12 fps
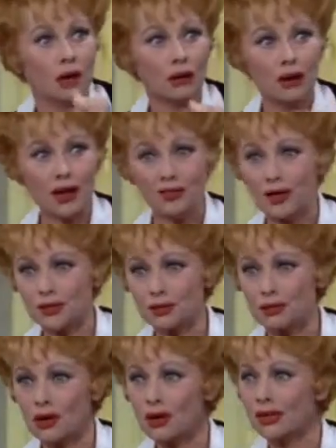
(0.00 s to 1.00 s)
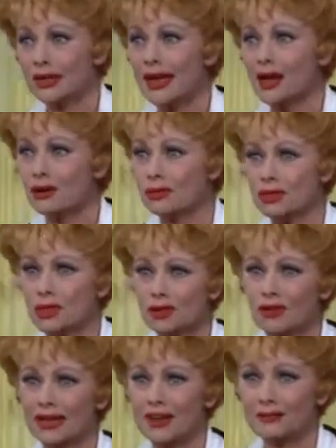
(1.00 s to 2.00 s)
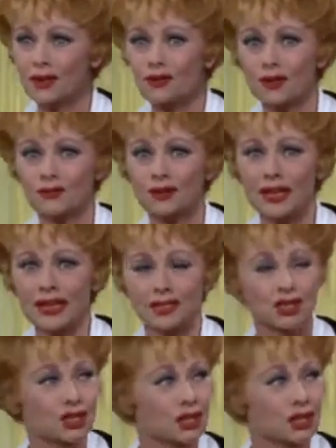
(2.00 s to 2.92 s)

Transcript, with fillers: Well, I thought you were going to yell. It was sort of a leftover flinch.